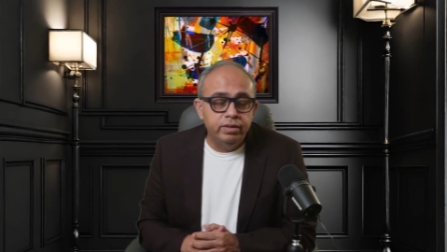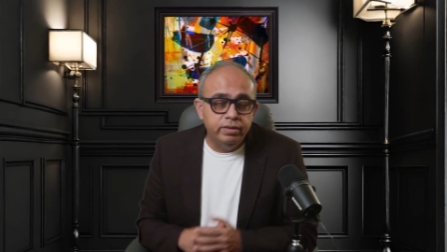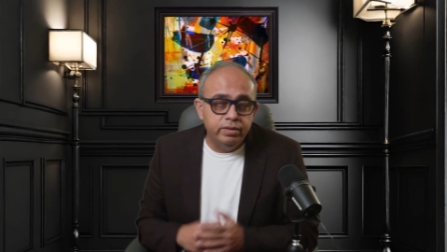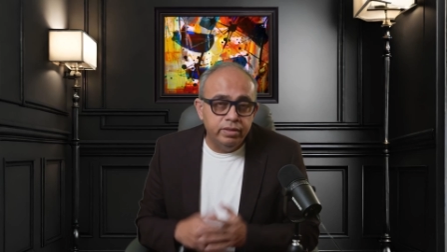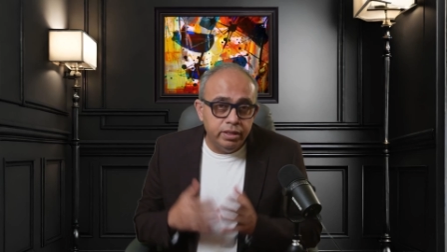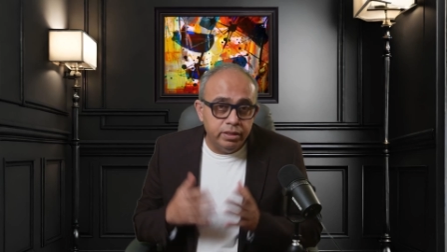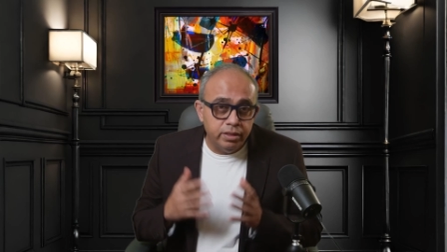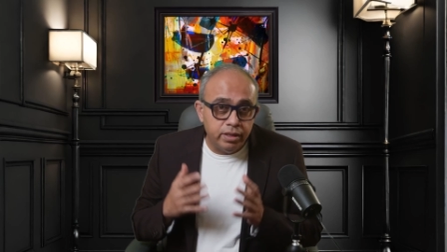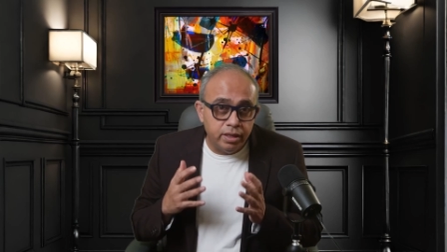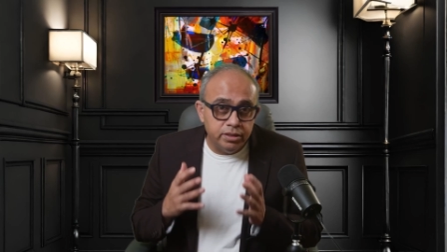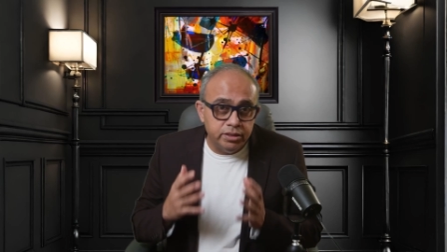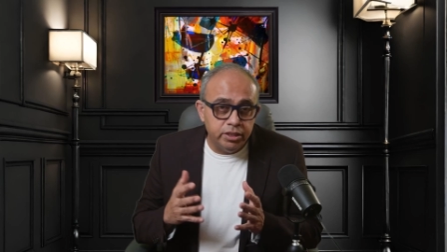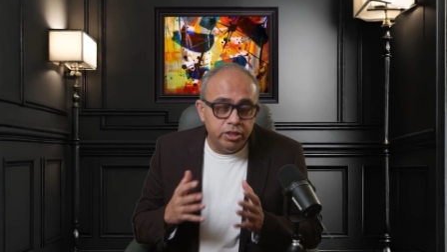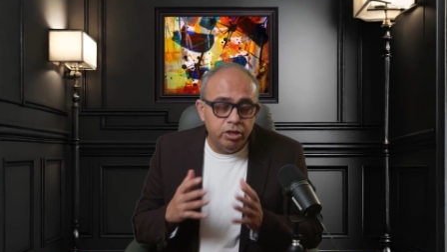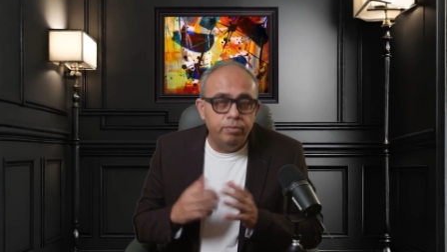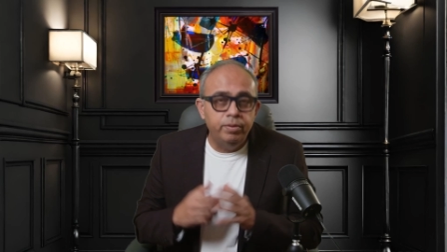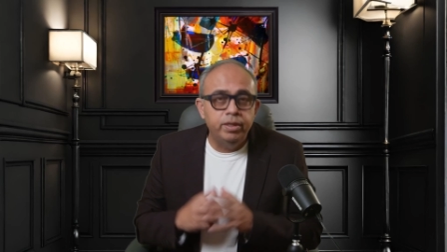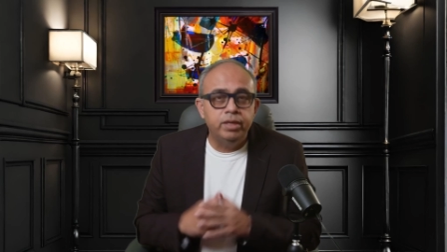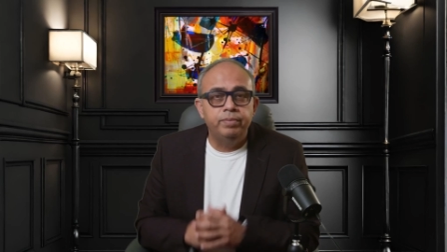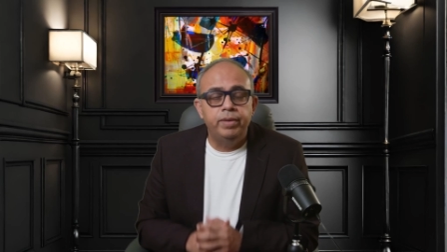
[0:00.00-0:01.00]
These are
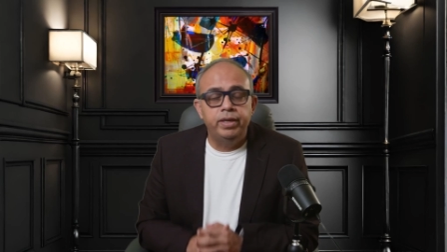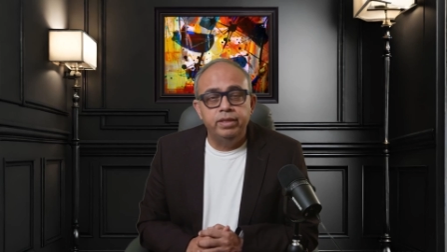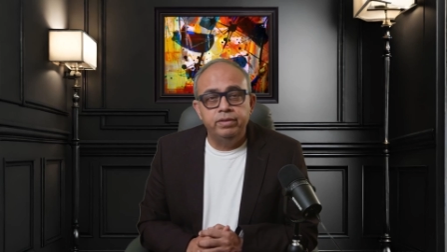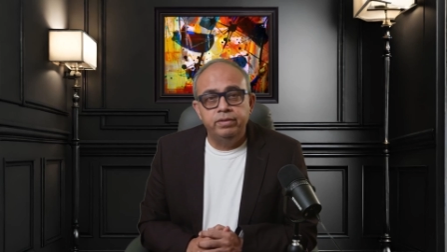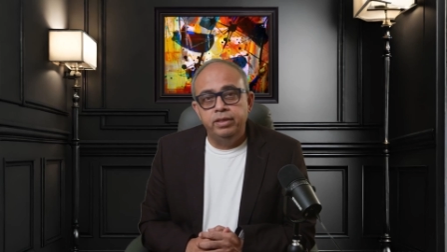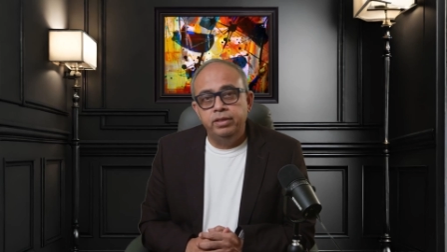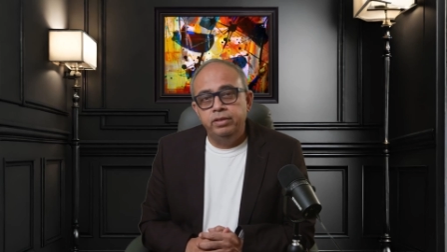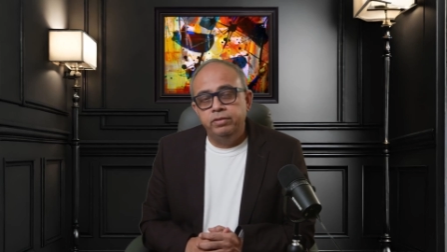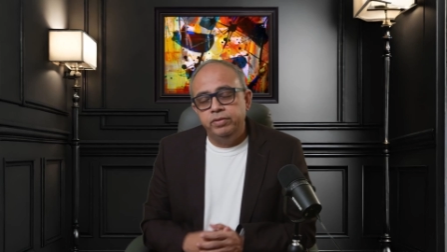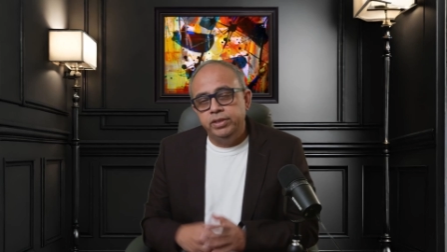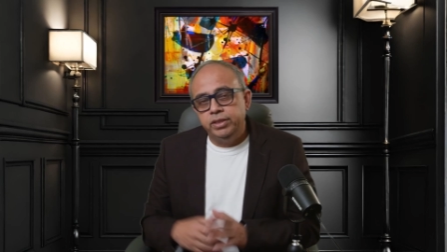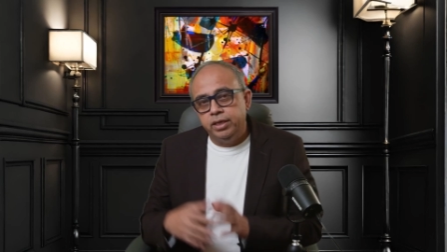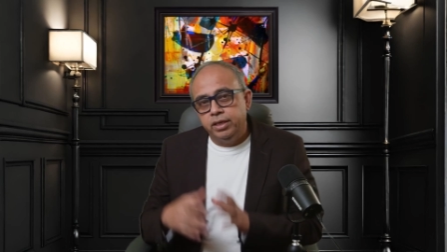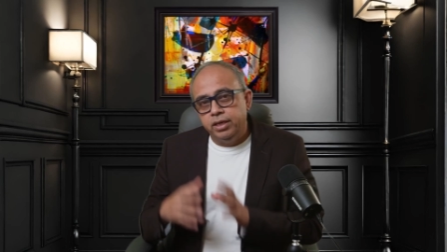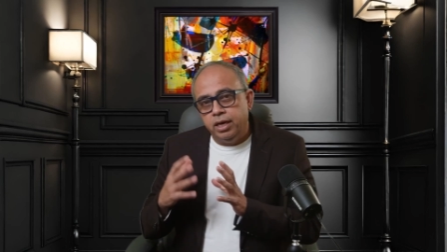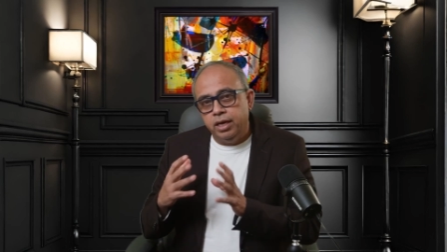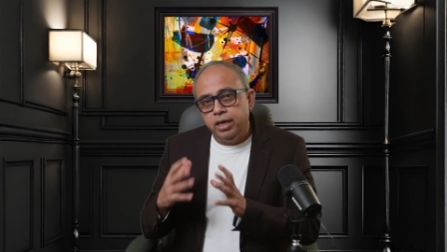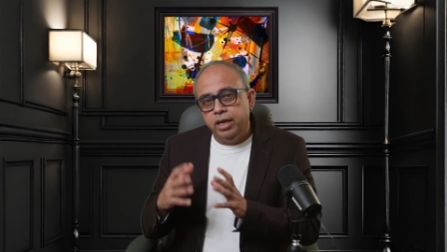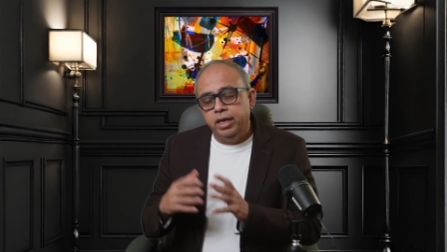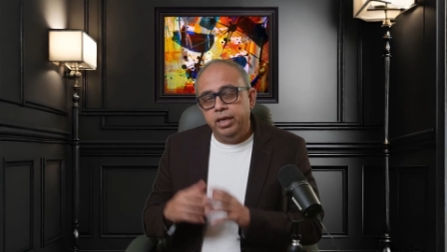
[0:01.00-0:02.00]
genomic medicines which are
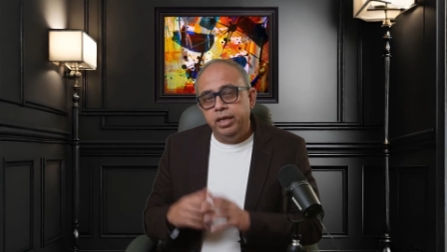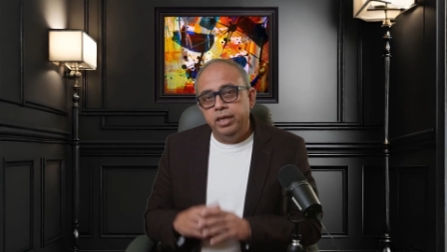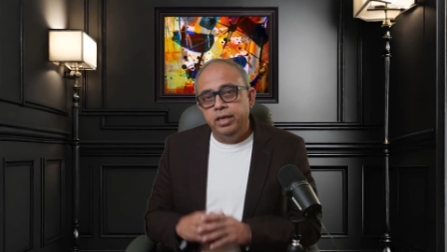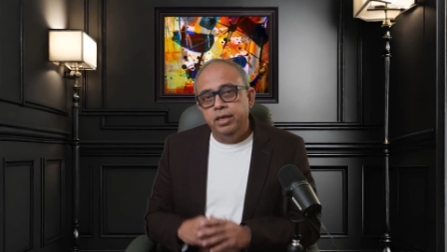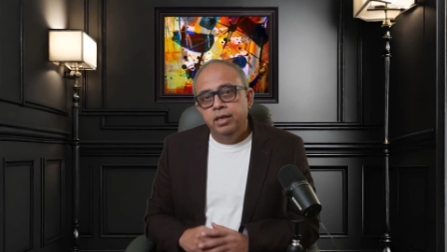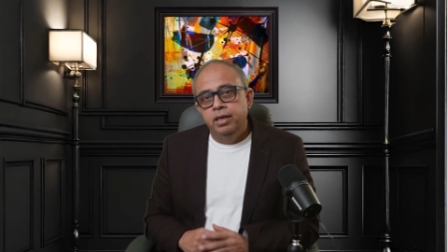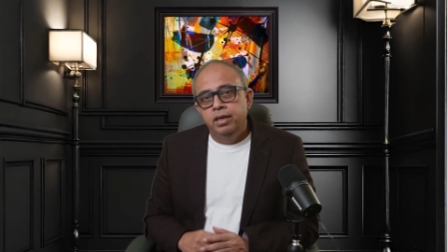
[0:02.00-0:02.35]
targeting